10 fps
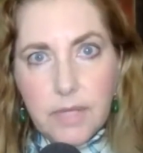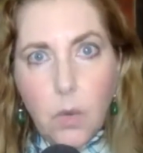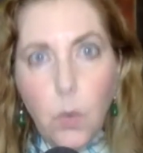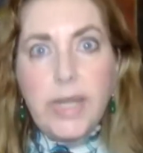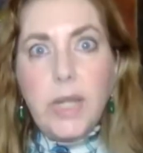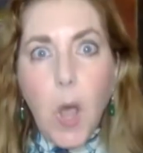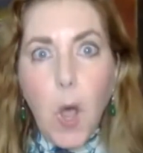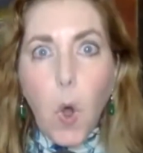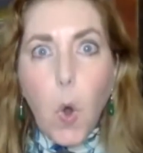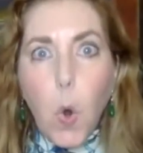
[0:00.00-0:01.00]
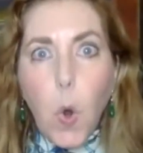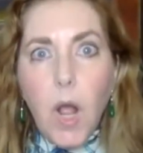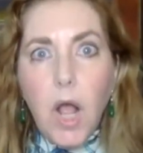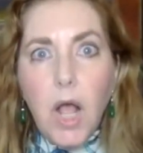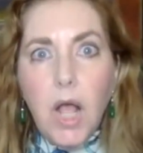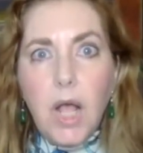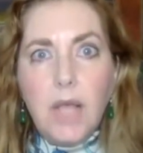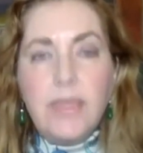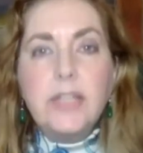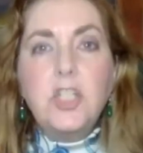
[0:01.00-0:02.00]
We know
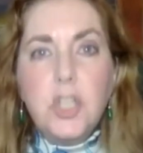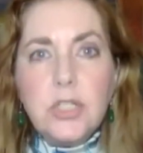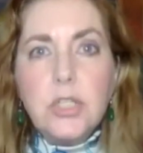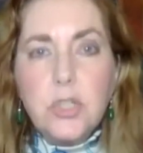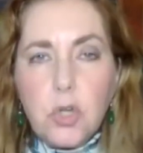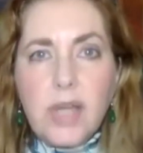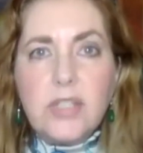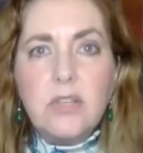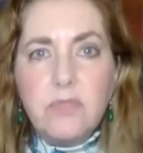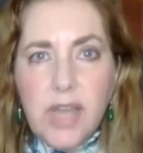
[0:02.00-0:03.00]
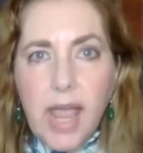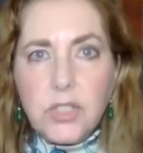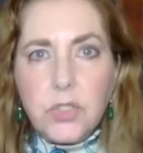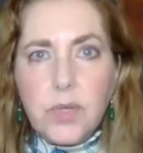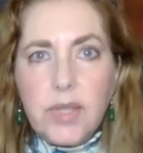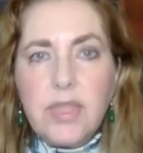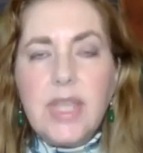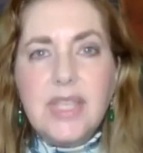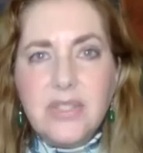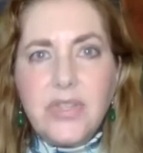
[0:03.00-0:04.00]
that Jesus Christ of Nazareth
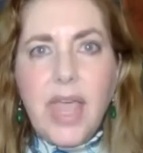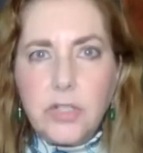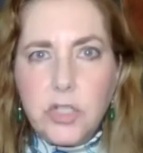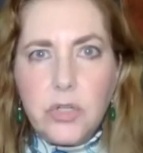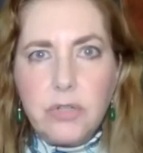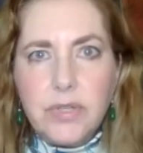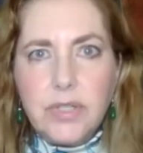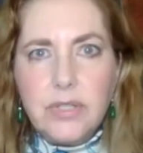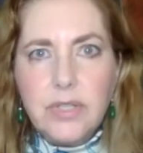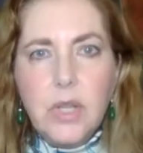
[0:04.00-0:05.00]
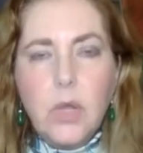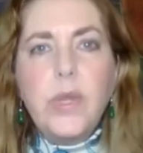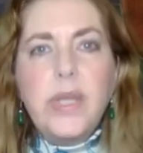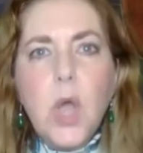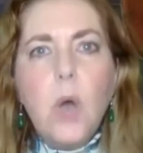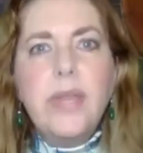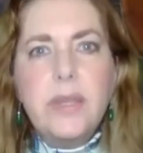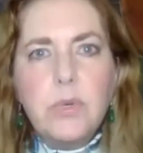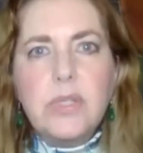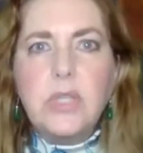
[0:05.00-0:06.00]
is that servant. We know
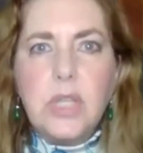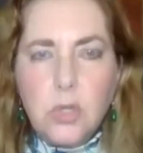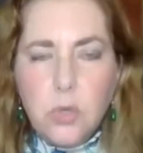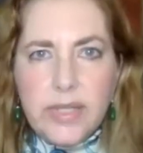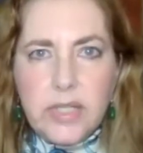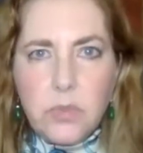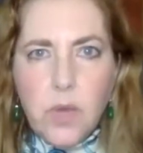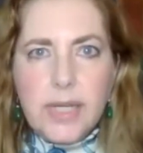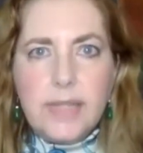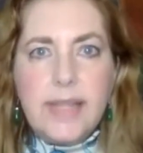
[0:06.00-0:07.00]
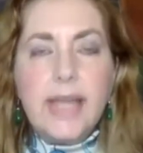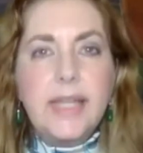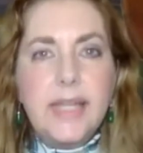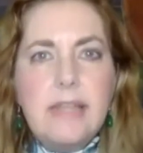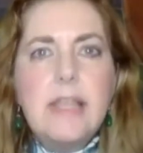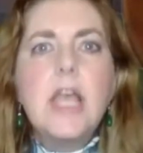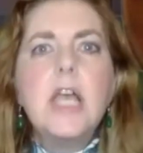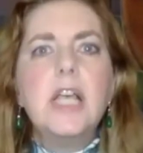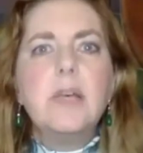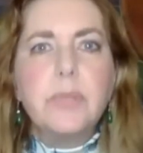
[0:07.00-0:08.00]
he was the anointed one and that he
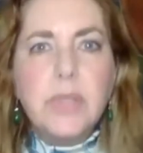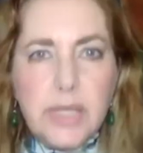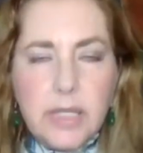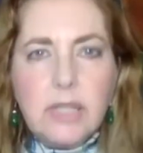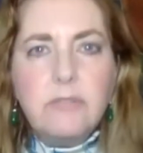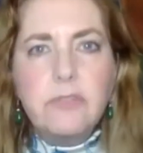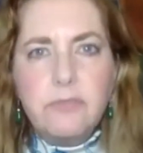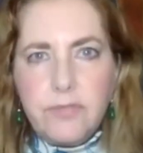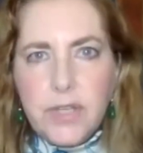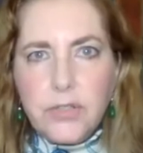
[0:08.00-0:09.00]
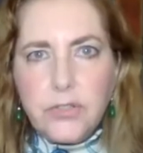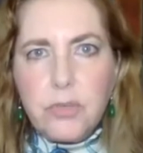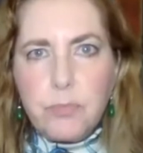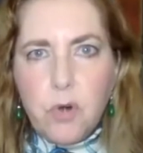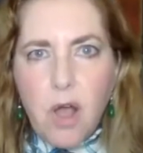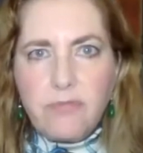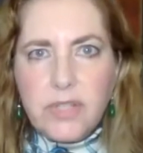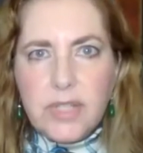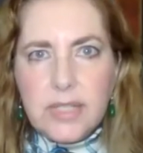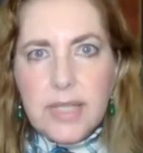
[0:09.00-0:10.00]
completely fulfills the
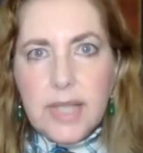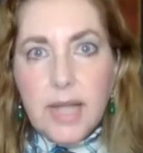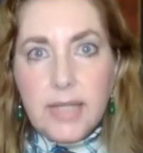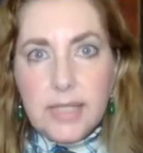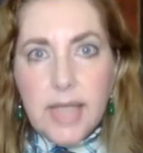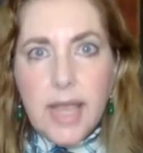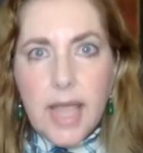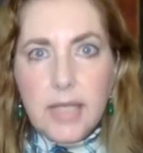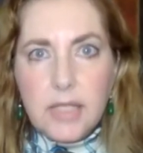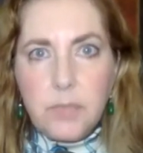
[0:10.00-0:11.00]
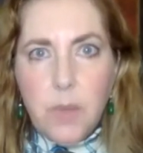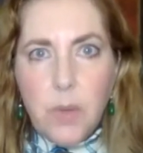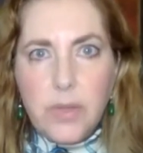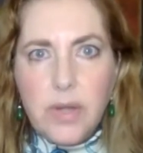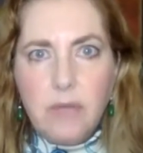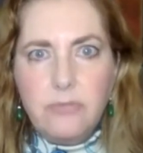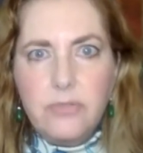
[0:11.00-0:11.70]
prophecies that Isaiah has spoken of.